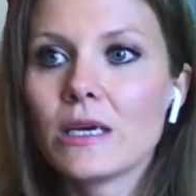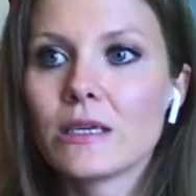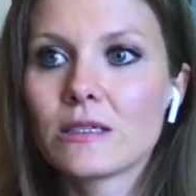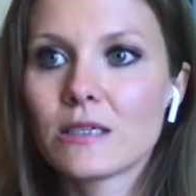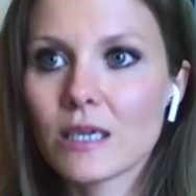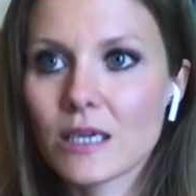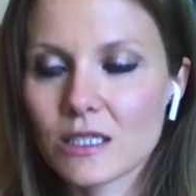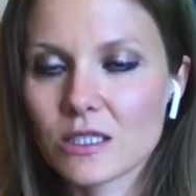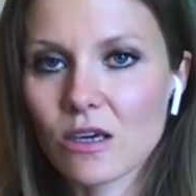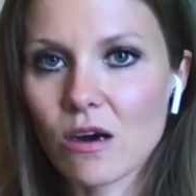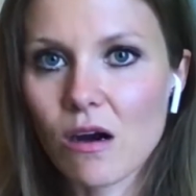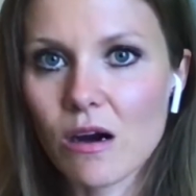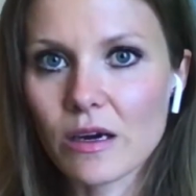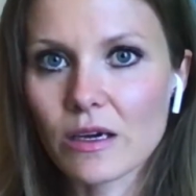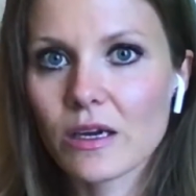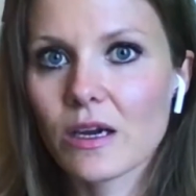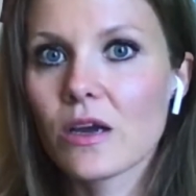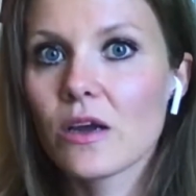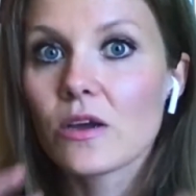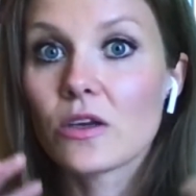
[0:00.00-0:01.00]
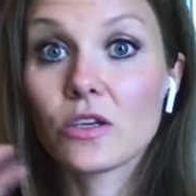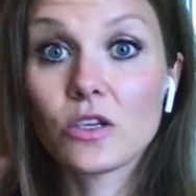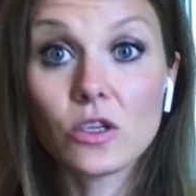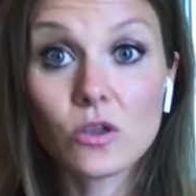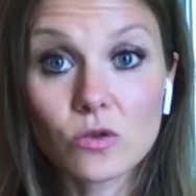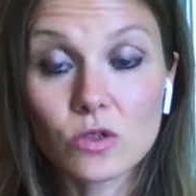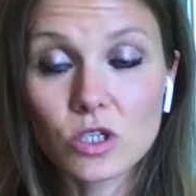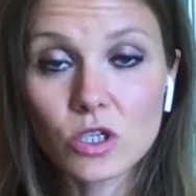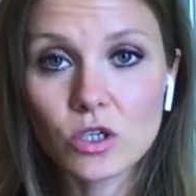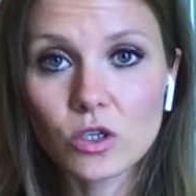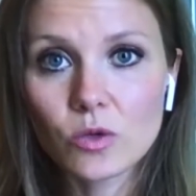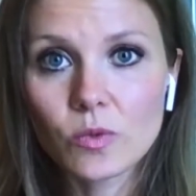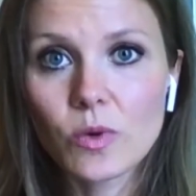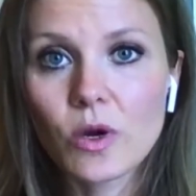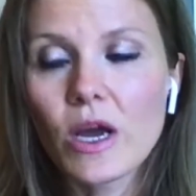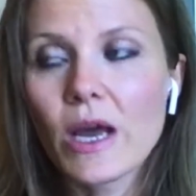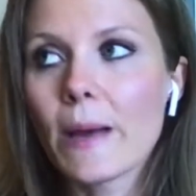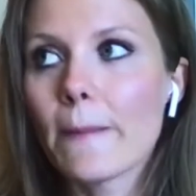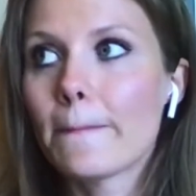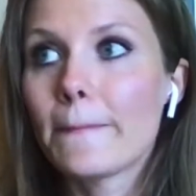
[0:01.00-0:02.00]
TikTok, YouTube,
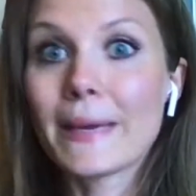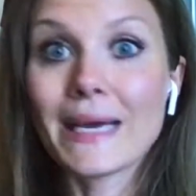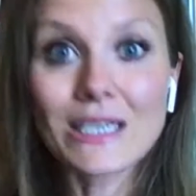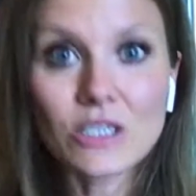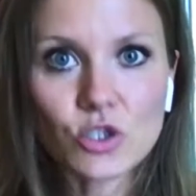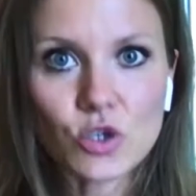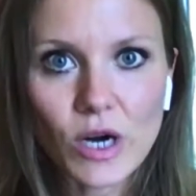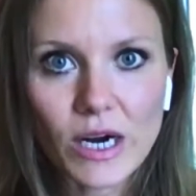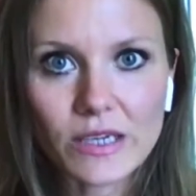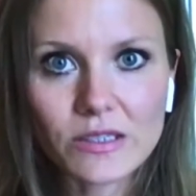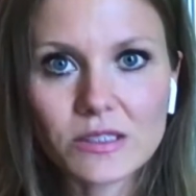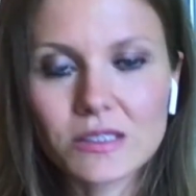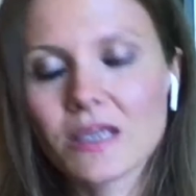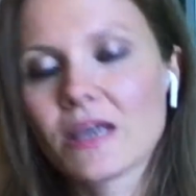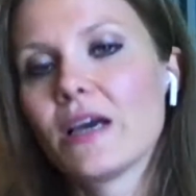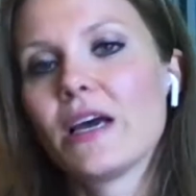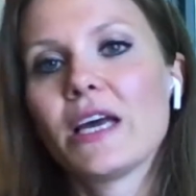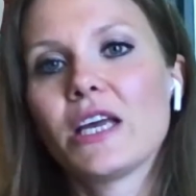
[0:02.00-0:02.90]
Pinterest.